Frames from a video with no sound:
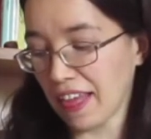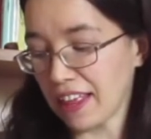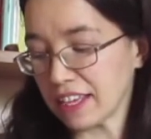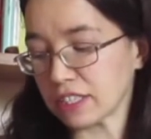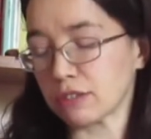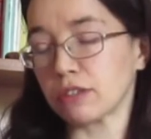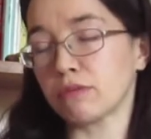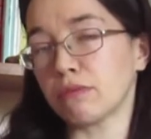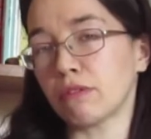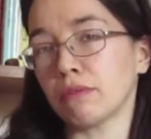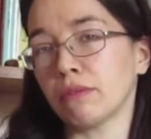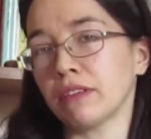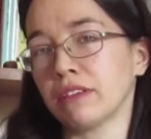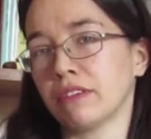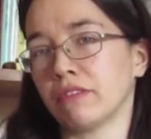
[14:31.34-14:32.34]
So it's
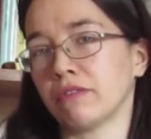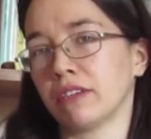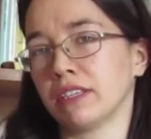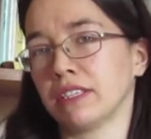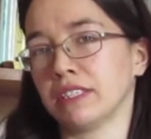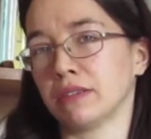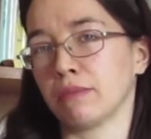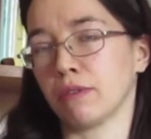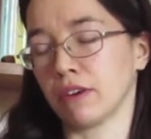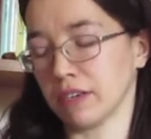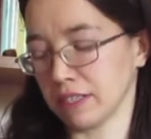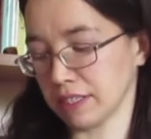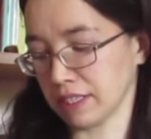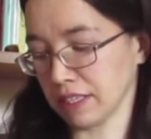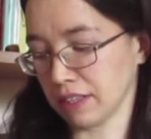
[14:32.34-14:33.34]
probably not really
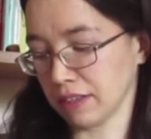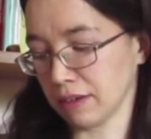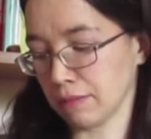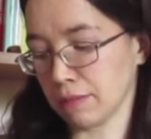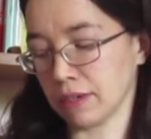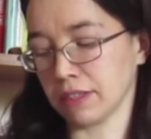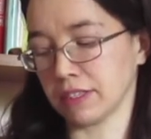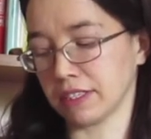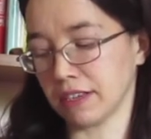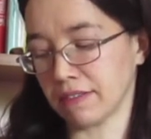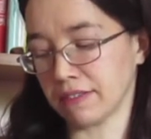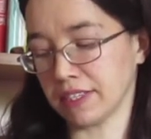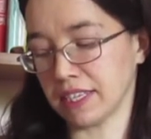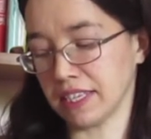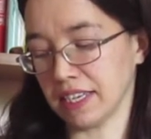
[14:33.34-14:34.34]
surprising that by the
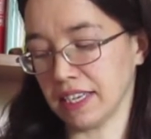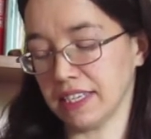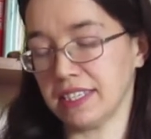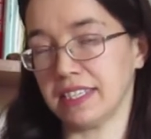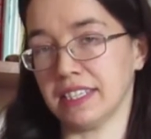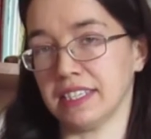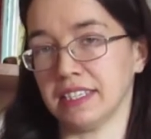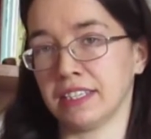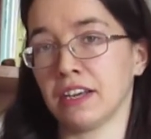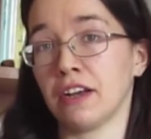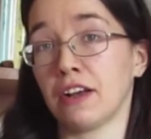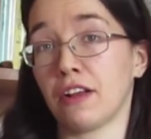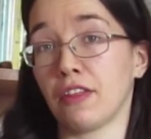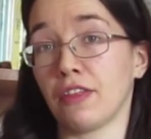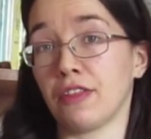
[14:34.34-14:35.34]
1780s
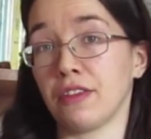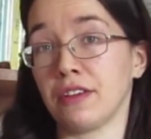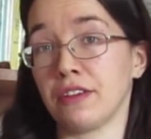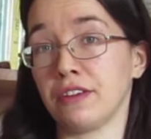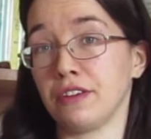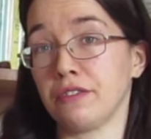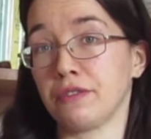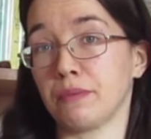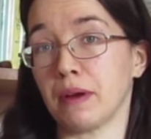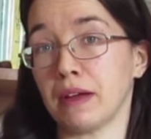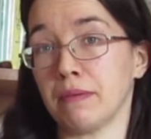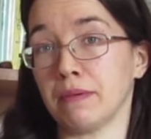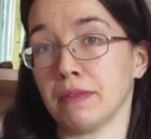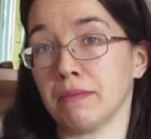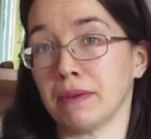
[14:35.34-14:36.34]
the newspaper,
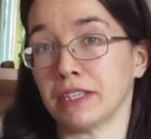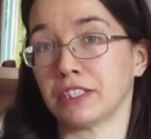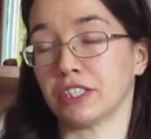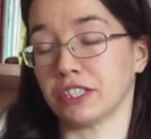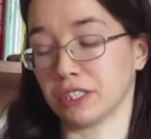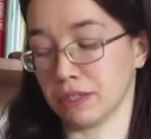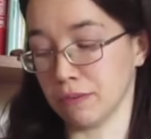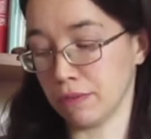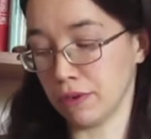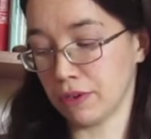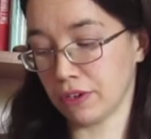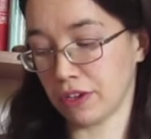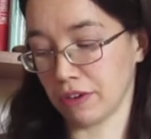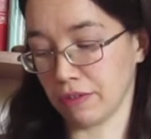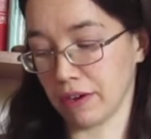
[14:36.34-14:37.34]
the Manchester
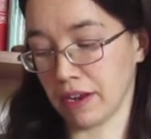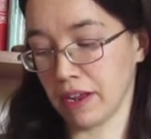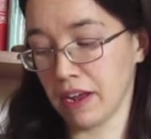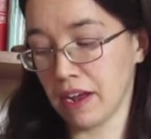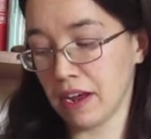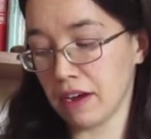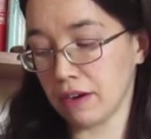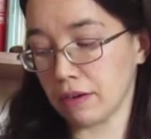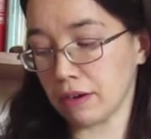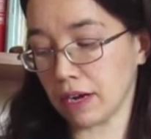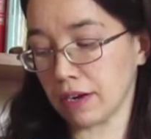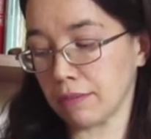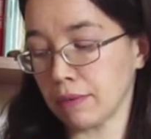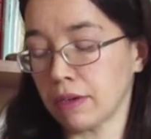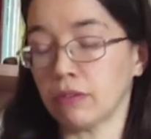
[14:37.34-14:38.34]
Mercury,
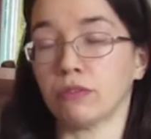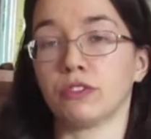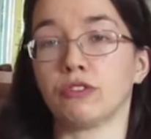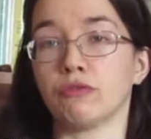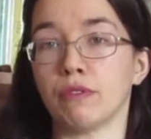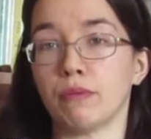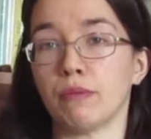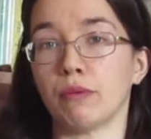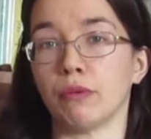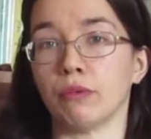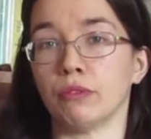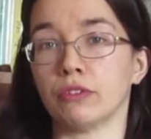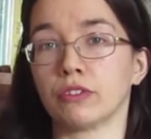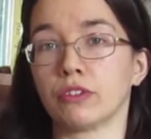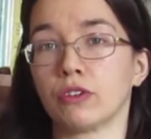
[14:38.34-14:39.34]
had begun to
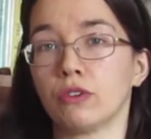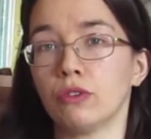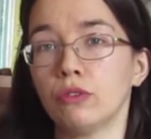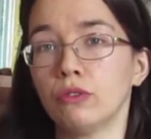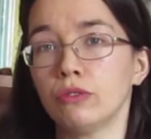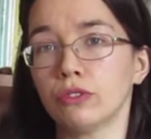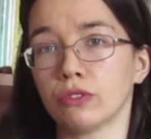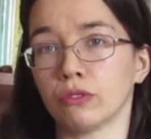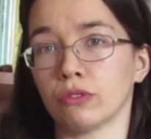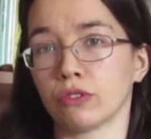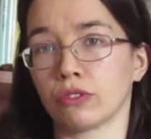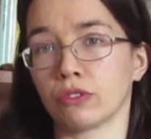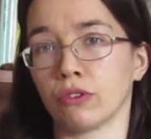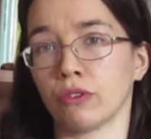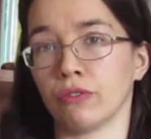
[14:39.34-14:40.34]
report all
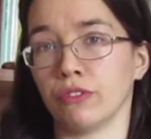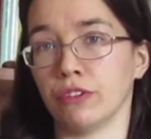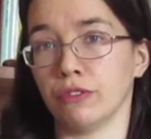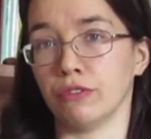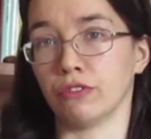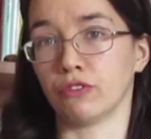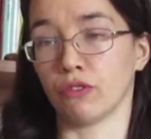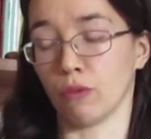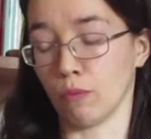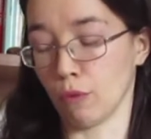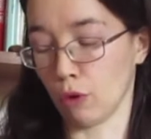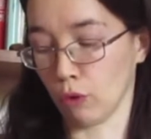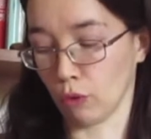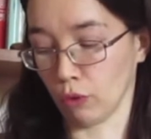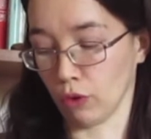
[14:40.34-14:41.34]
sorts of news from
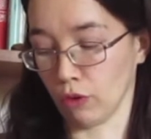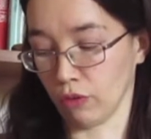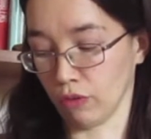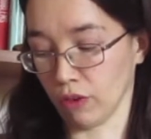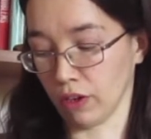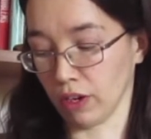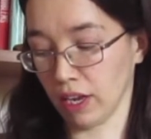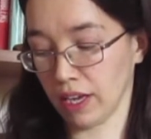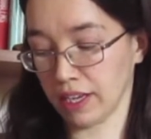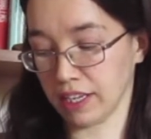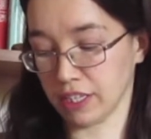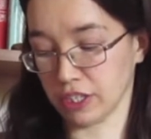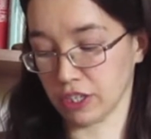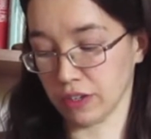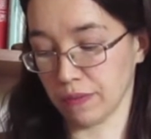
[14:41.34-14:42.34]
all over
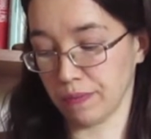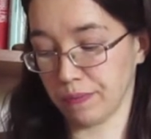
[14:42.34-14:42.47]
Lancashire,